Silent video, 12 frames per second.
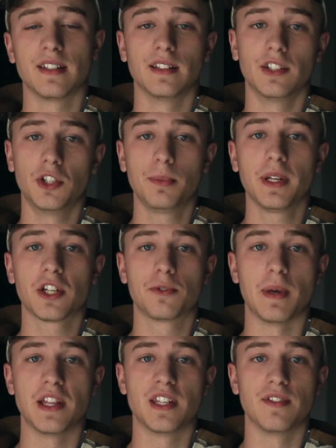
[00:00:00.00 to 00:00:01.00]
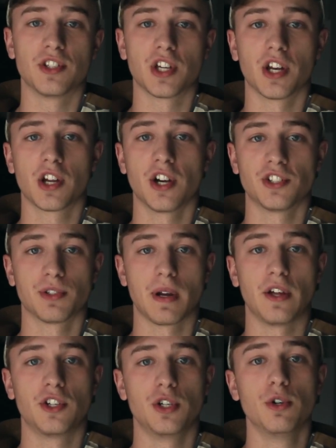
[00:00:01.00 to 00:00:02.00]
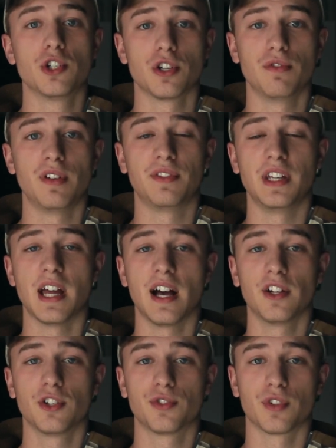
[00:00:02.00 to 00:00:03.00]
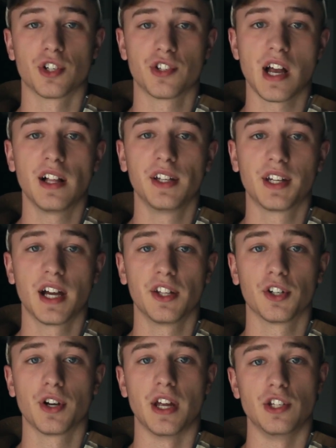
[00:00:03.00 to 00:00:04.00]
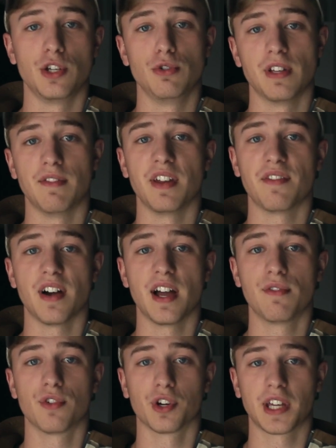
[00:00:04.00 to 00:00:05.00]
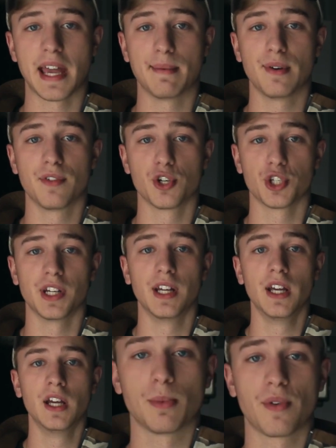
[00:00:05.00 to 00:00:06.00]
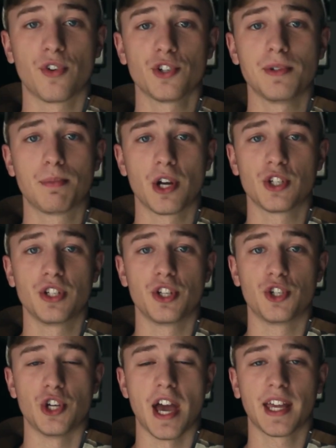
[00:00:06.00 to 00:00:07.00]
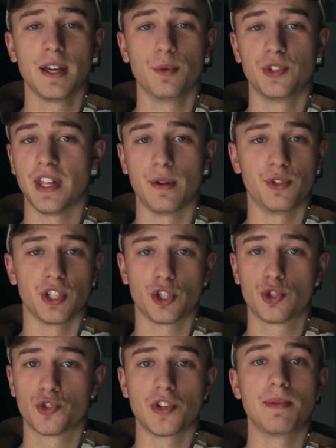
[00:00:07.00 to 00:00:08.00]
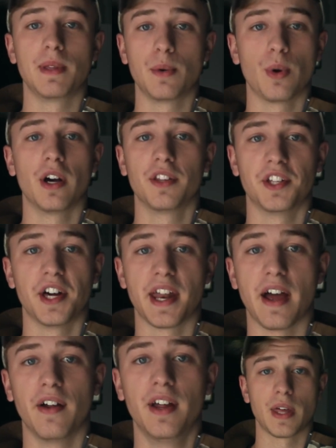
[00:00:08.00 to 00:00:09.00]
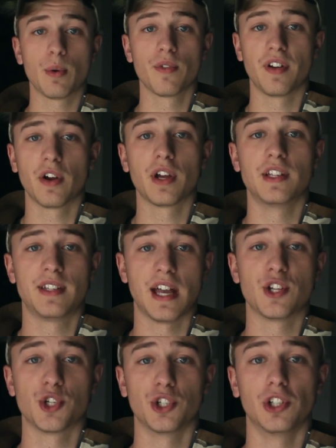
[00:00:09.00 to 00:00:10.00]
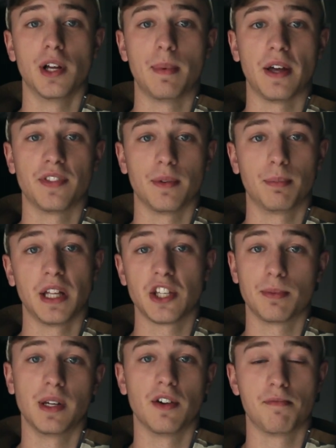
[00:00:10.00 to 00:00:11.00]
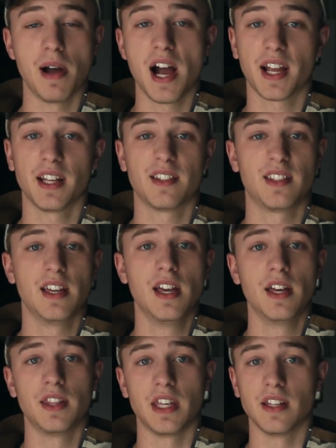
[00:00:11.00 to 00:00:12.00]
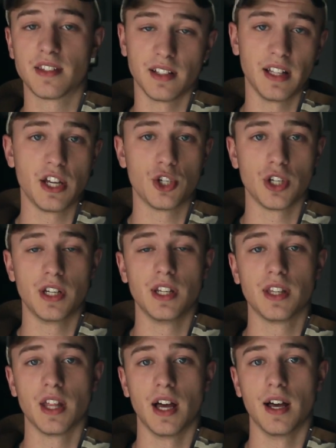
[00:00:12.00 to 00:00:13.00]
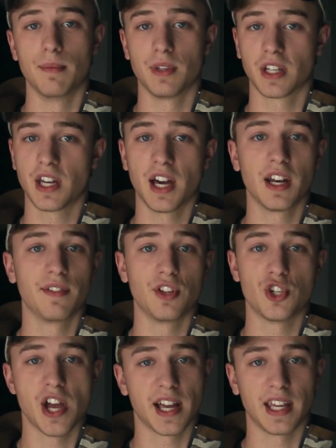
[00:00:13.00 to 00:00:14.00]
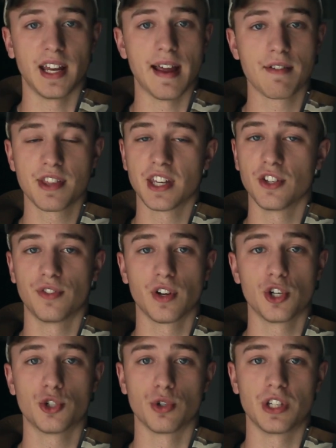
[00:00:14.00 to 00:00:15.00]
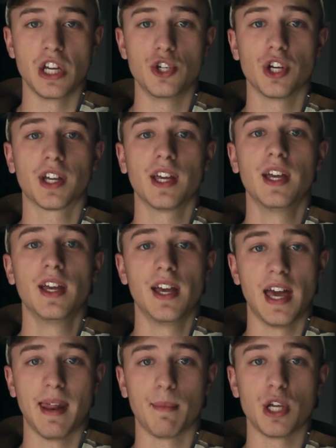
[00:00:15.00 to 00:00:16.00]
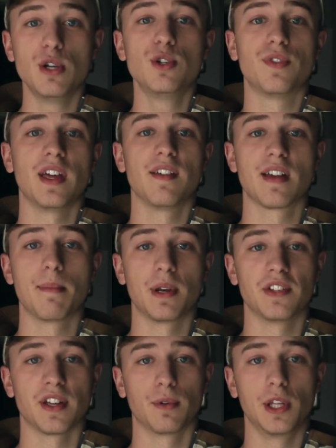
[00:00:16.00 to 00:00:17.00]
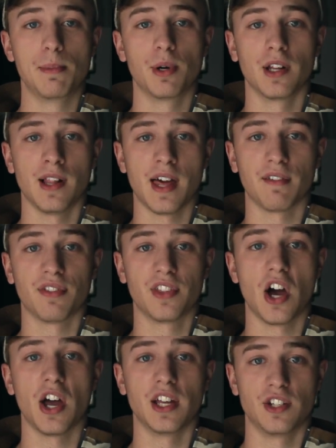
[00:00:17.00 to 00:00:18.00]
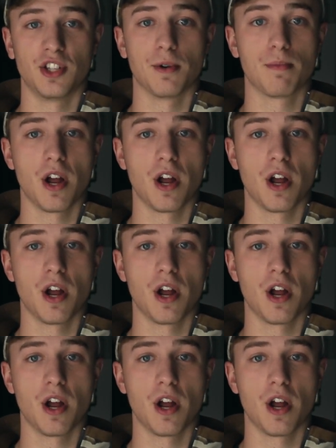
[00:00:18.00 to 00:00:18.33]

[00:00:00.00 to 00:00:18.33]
is a little bit expensive. It's going to cost around $250 for a solid color and $275 for a camo version. My first impression of this jacket was that it was extremely well thought out. They were very intentional about the placement of pockets, the insulation, the cut of the jacket. Everything is very strategic, and I'm a huge fan of companies that really put a lot of thought into their